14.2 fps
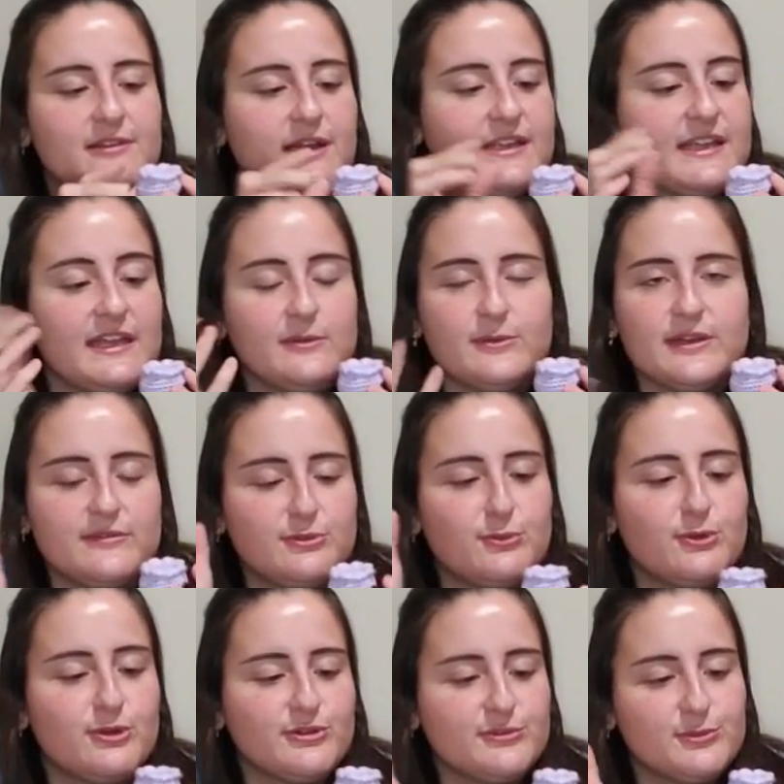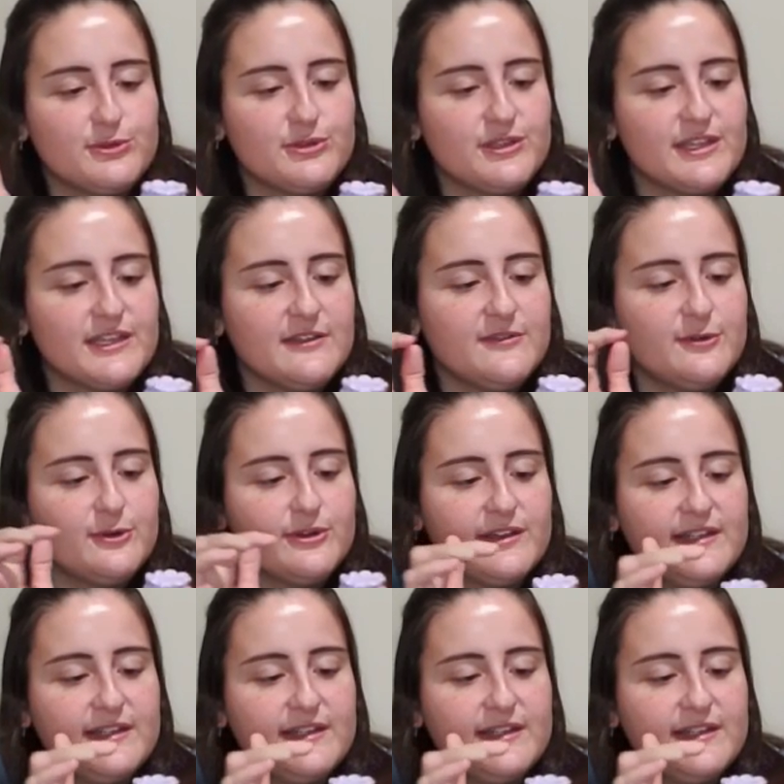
again, whatever word we're looking for,